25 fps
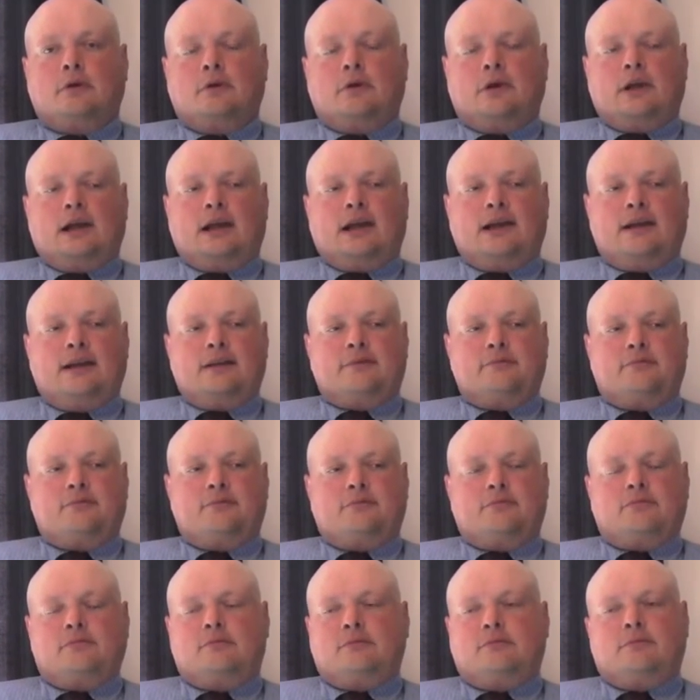And
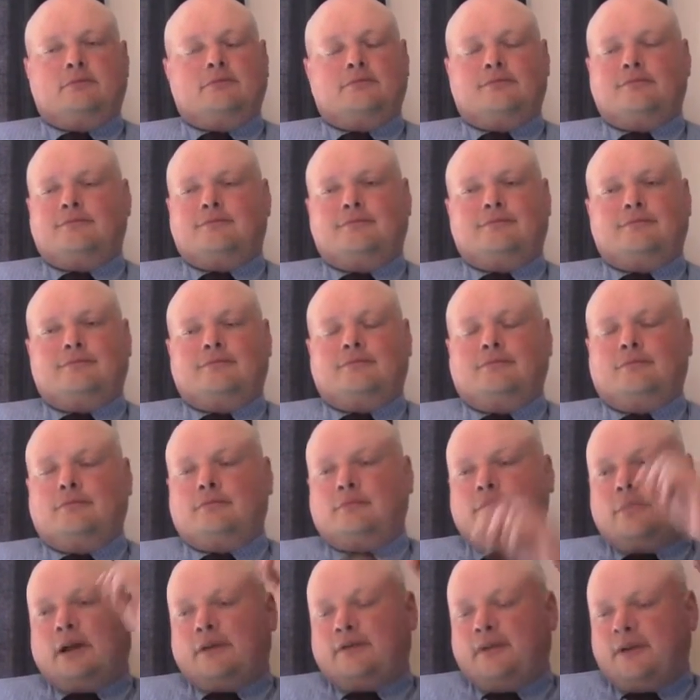
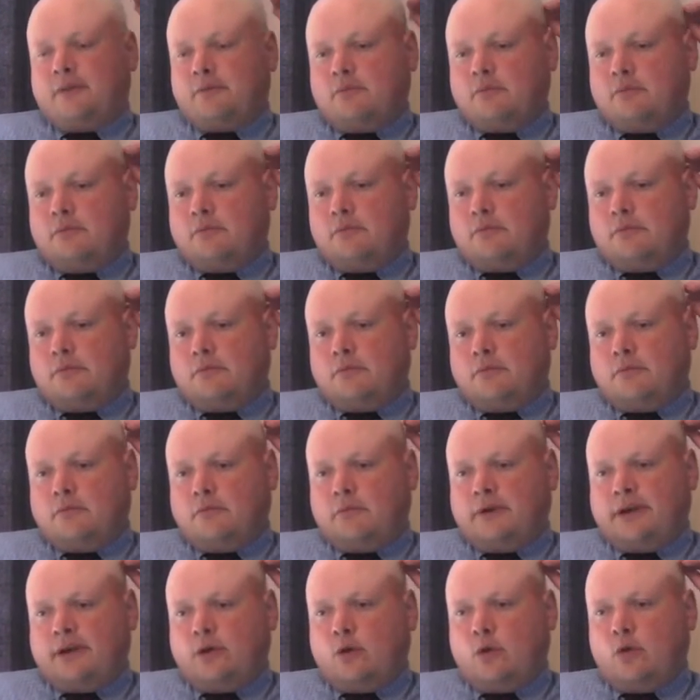I think
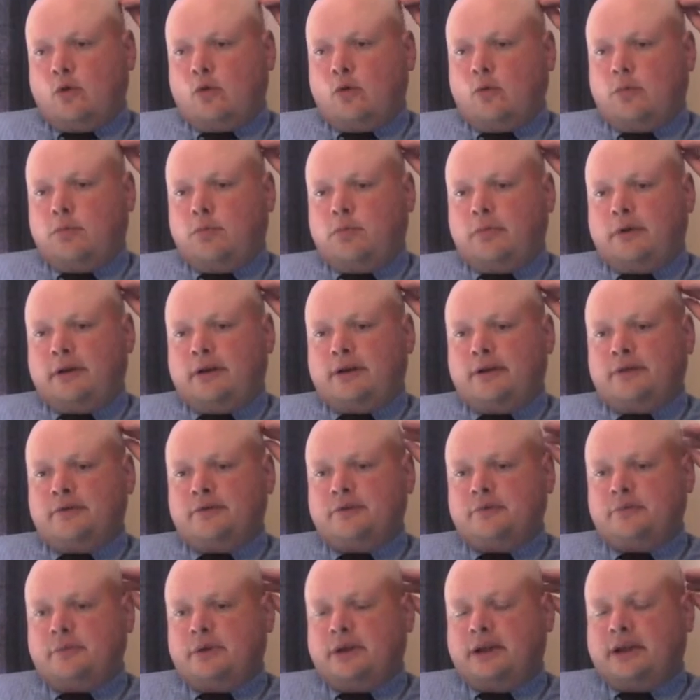we all,
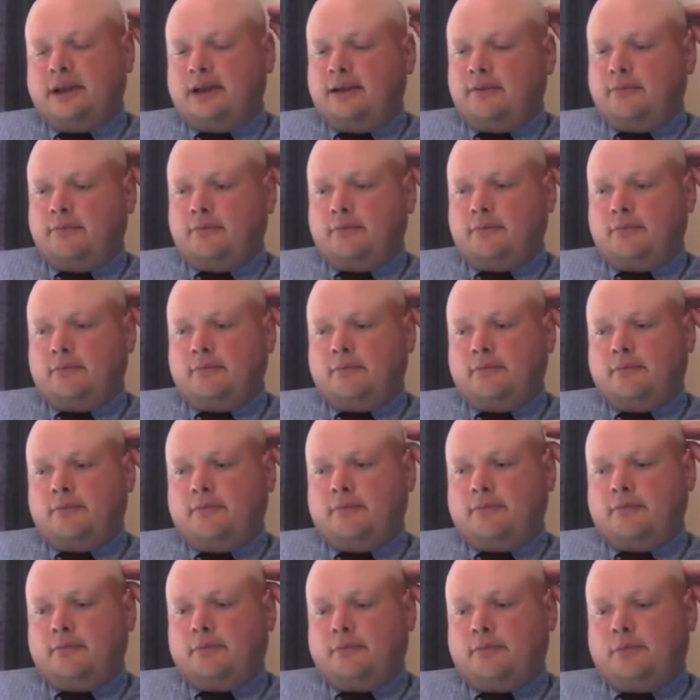including me,
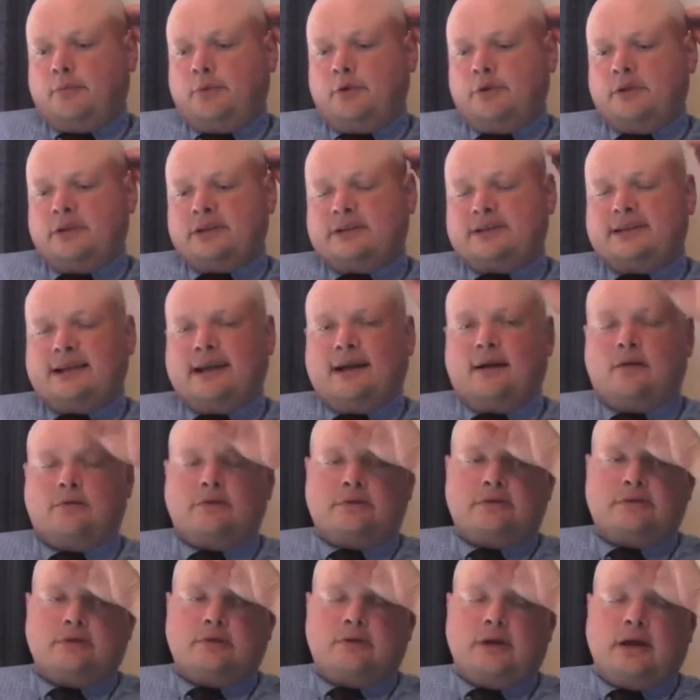put this down
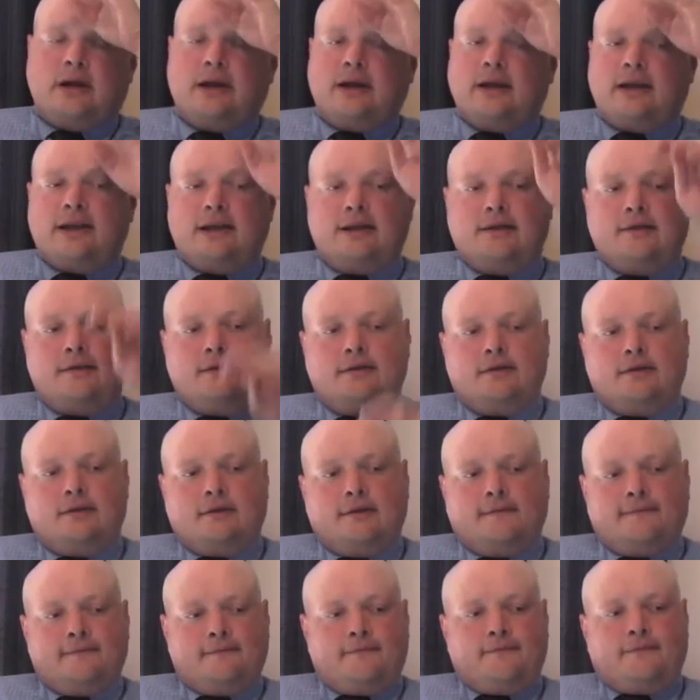to a
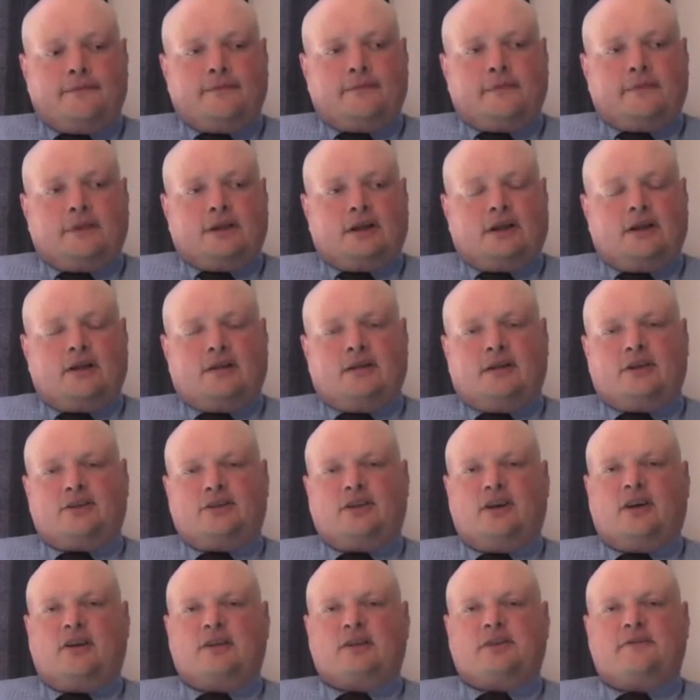
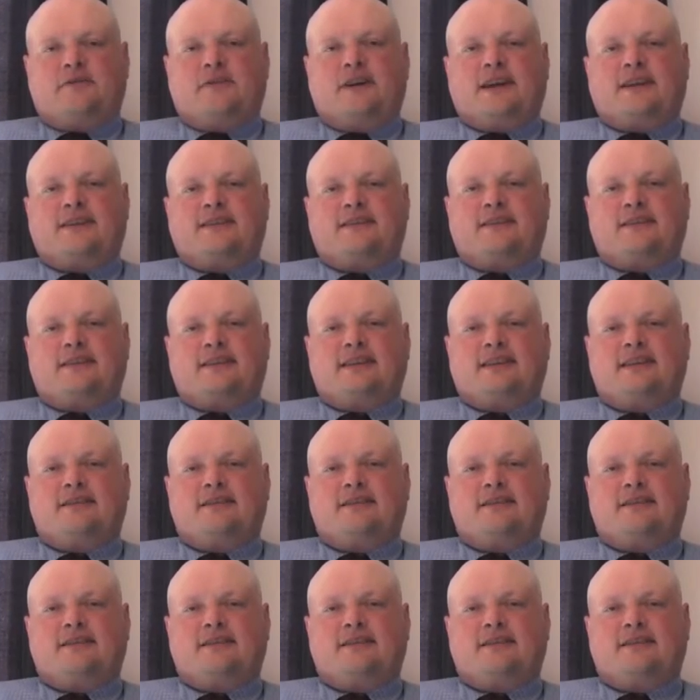childish fantasy.